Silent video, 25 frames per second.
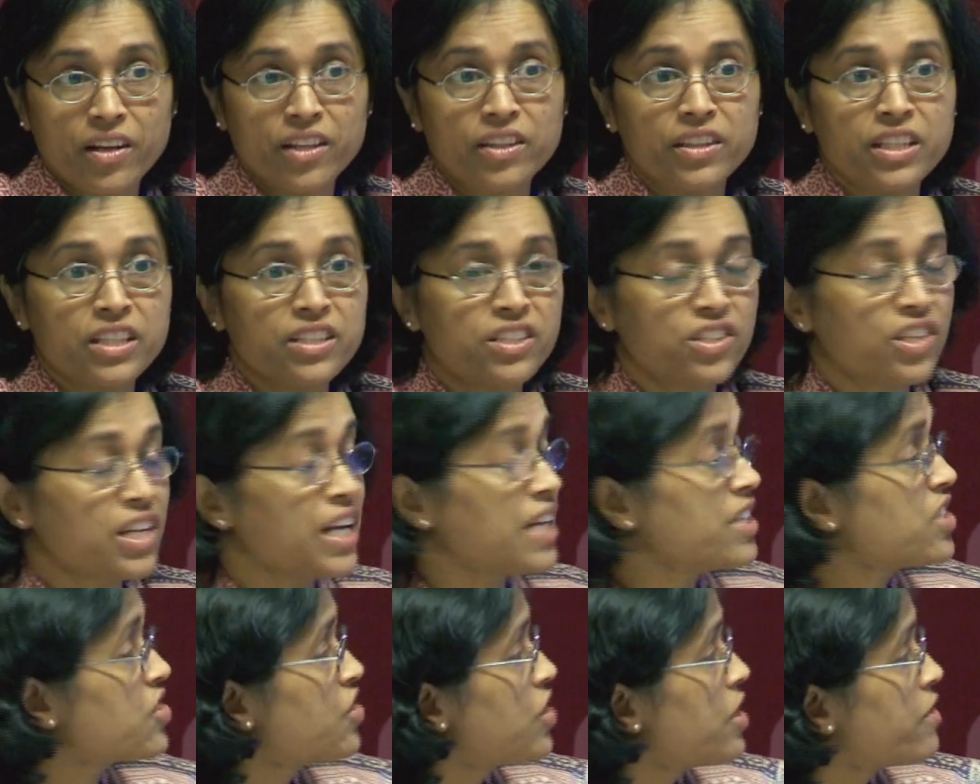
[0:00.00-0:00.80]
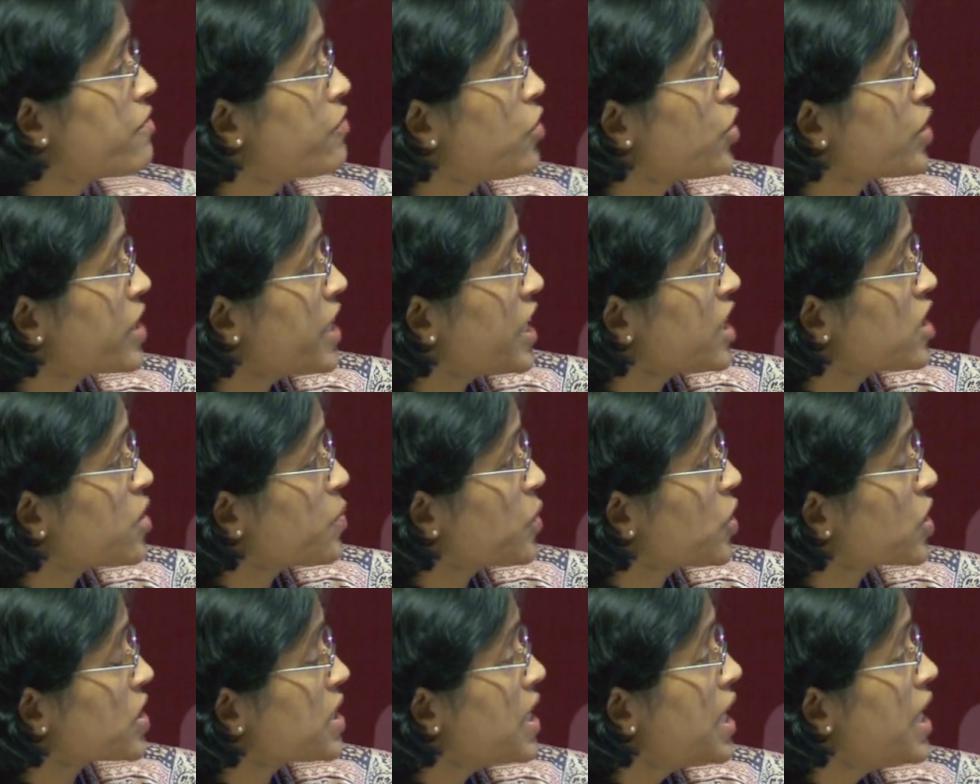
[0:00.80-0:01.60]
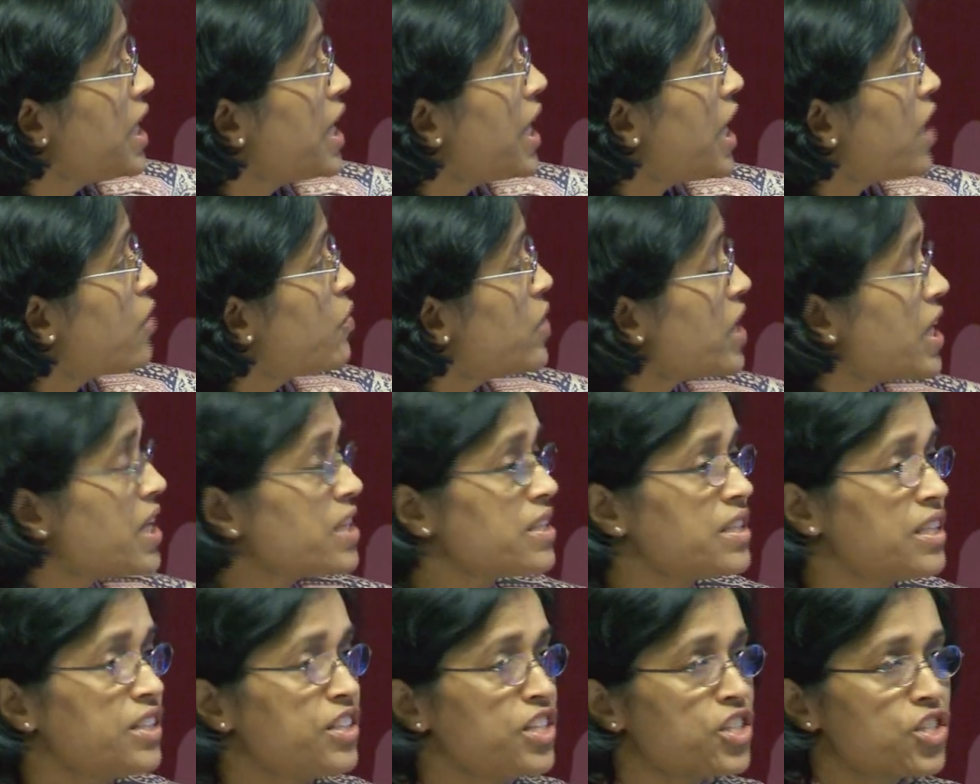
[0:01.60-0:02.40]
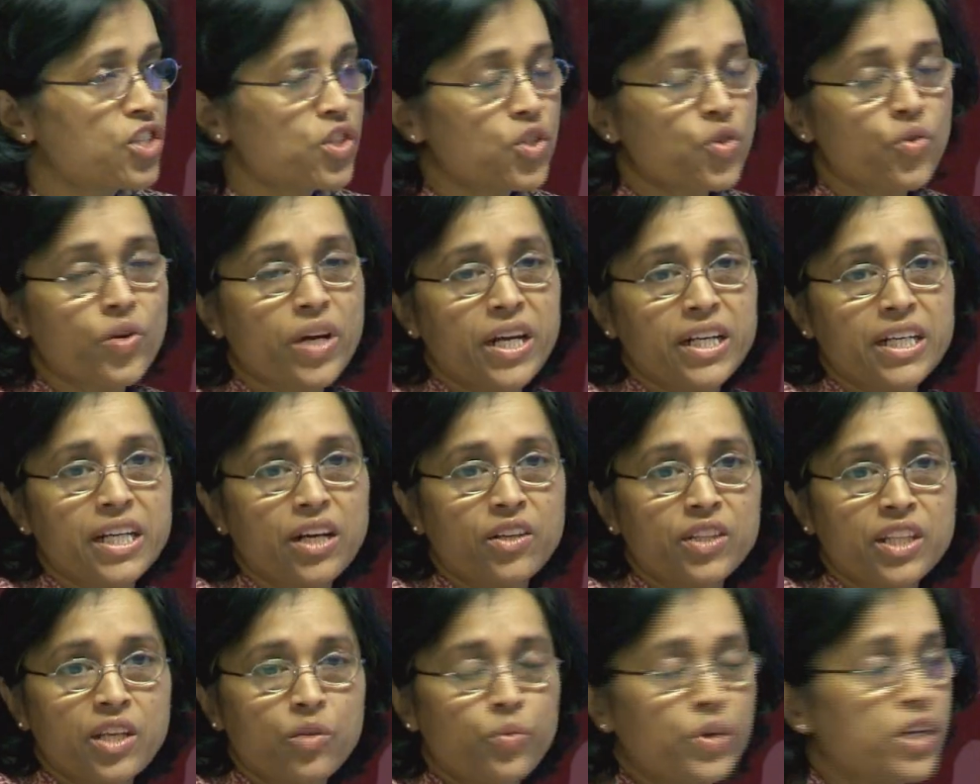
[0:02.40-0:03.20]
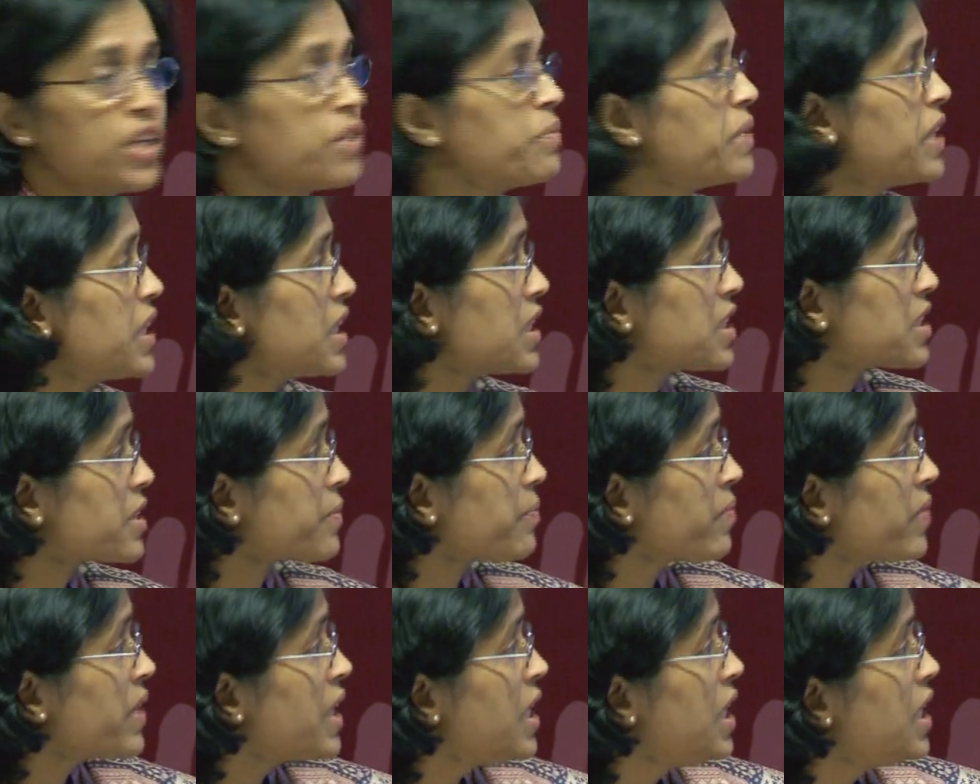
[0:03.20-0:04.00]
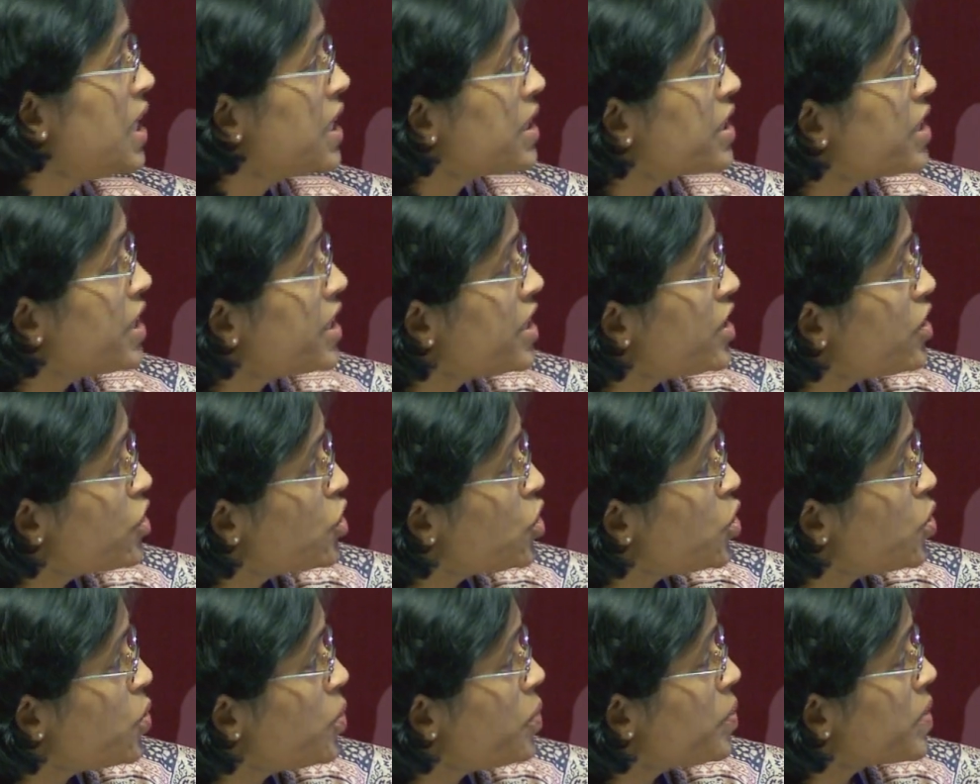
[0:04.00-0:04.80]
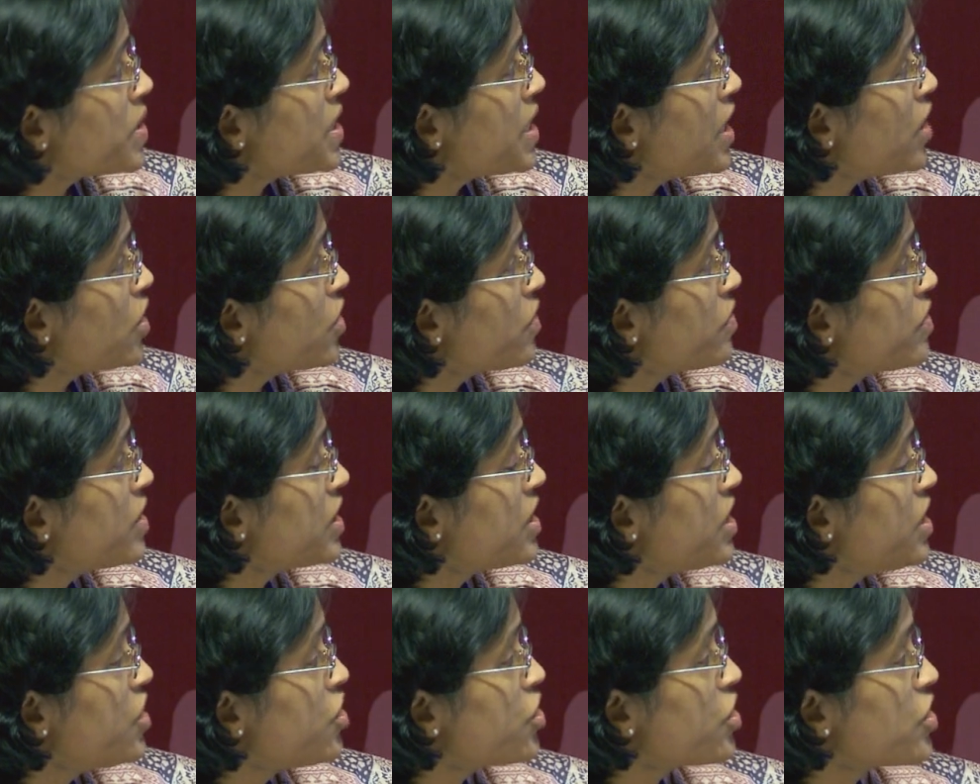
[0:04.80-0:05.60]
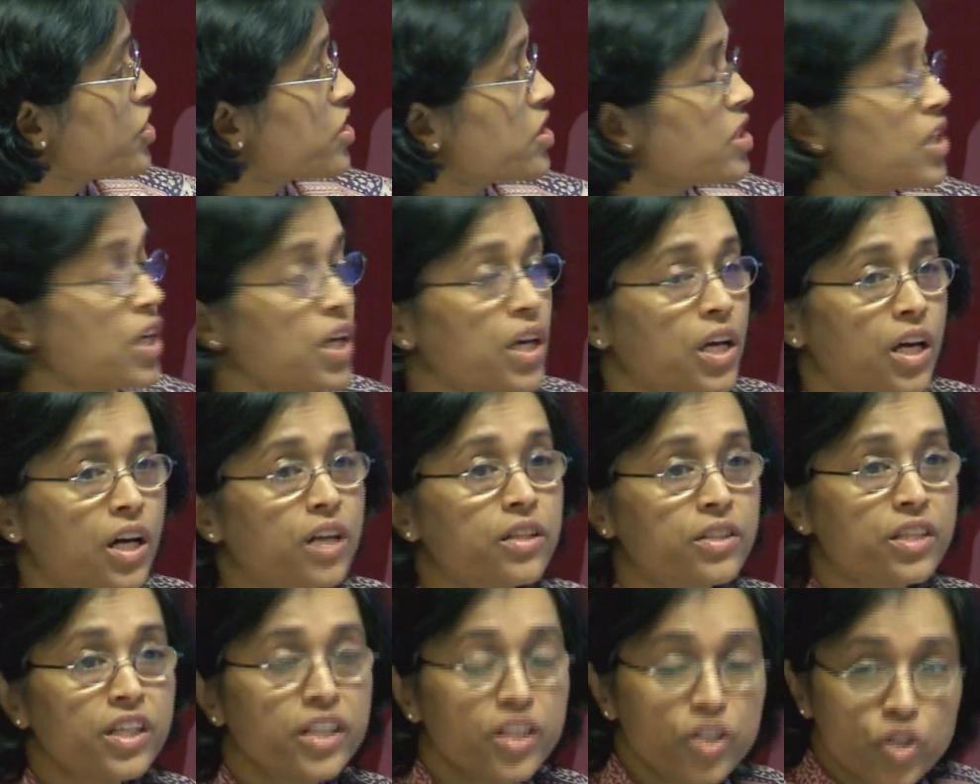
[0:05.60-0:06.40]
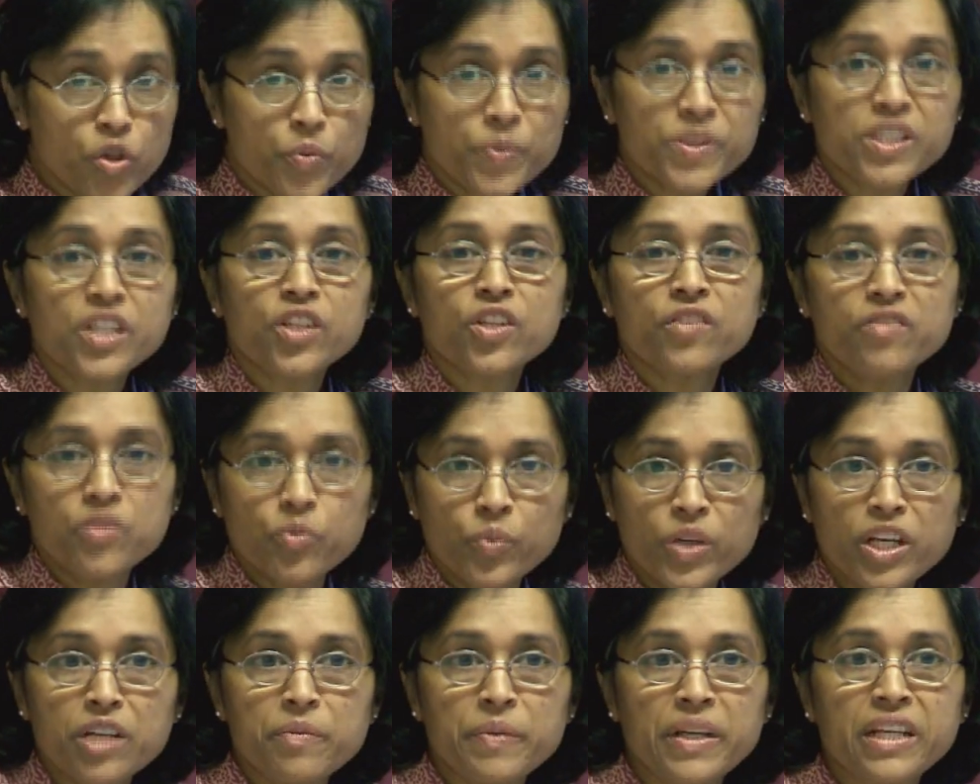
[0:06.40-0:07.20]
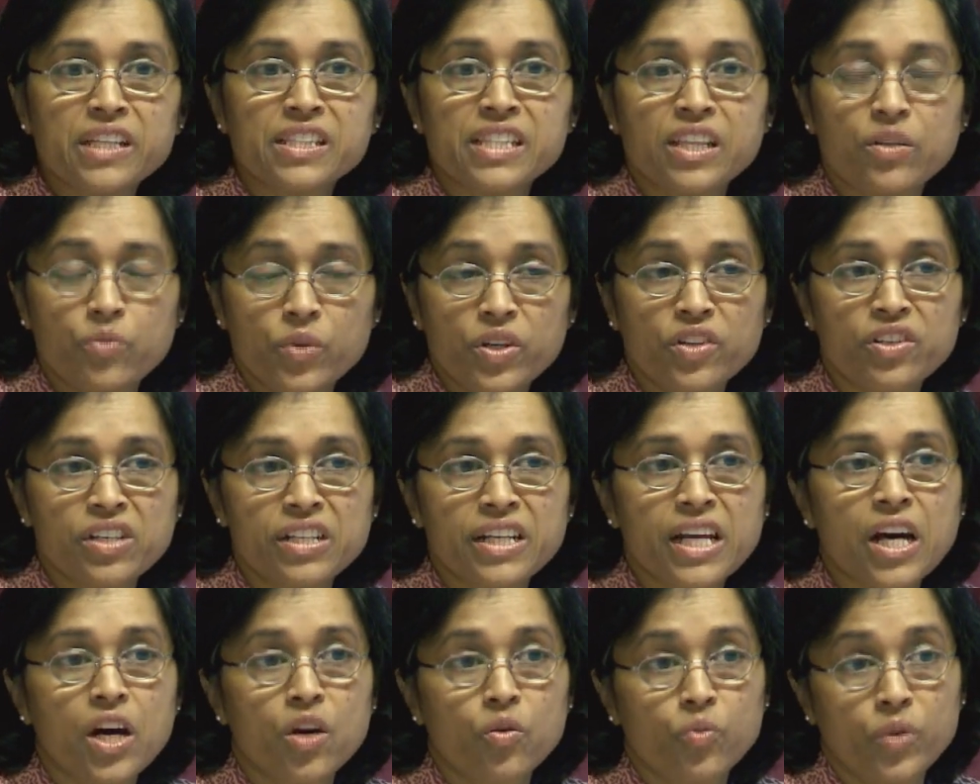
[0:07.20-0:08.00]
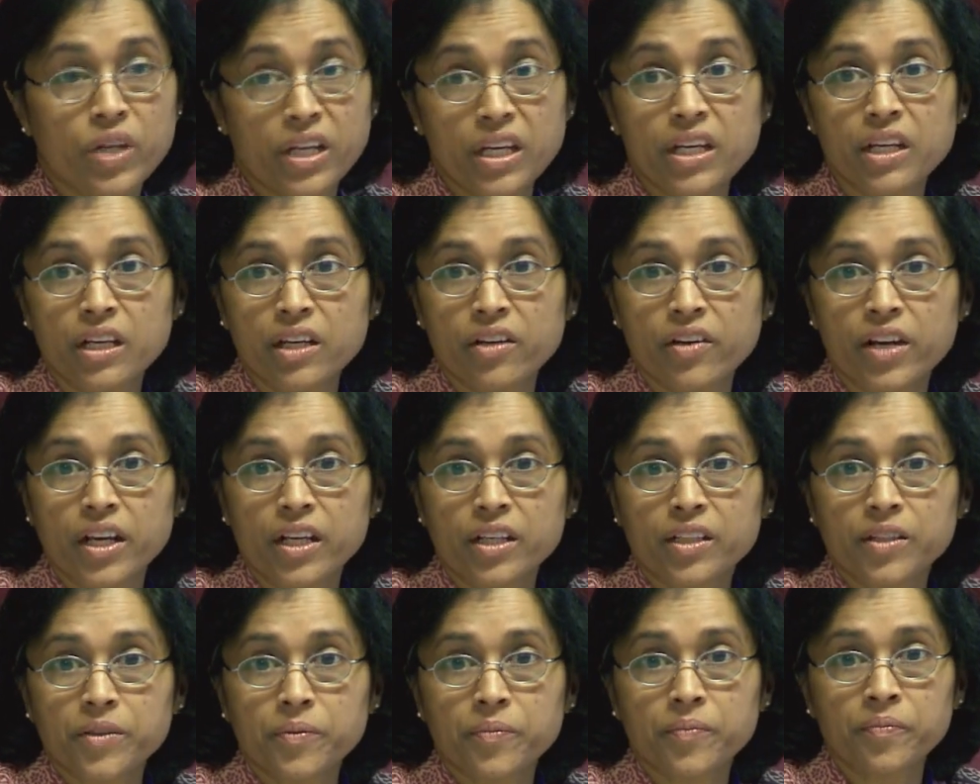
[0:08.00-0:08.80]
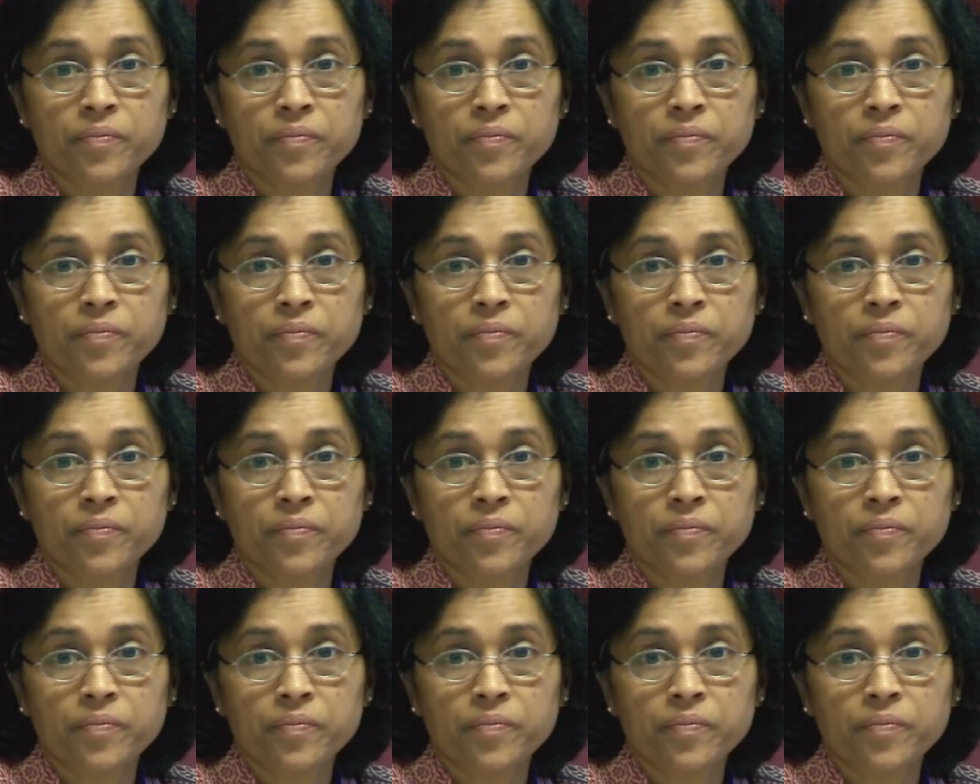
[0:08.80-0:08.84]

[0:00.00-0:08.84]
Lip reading: in these class 3 and 4 textbooks, and we asked the teachers to write down their word meanings. 32% of the teachers, 32% of the word meanings that were written down were incorrect.